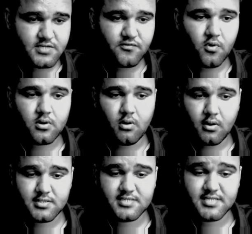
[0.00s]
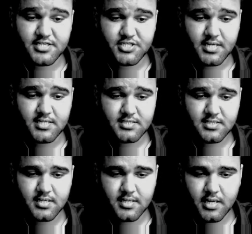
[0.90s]
for all the 6 channels,
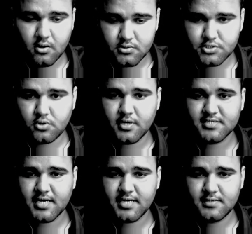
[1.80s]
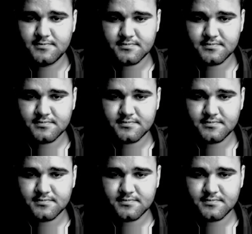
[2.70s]
click on show design.